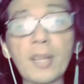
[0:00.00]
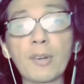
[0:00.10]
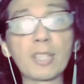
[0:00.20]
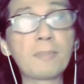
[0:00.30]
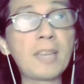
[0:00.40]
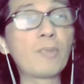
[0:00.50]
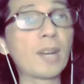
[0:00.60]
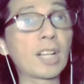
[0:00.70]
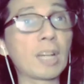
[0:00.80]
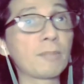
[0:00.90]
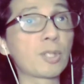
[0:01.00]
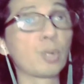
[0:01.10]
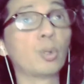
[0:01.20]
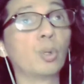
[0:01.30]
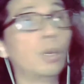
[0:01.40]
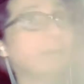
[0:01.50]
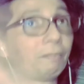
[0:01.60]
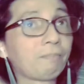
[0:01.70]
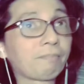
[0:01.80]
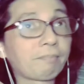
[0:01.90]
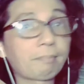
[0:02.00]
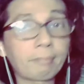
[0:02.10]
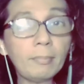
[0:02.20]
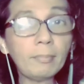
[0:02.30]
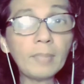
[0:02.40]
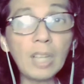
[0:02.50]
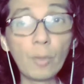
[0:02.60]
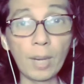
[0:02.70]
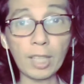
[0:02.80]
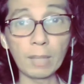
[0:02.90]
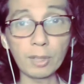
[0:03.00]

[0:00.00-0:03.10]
as me when it comes to the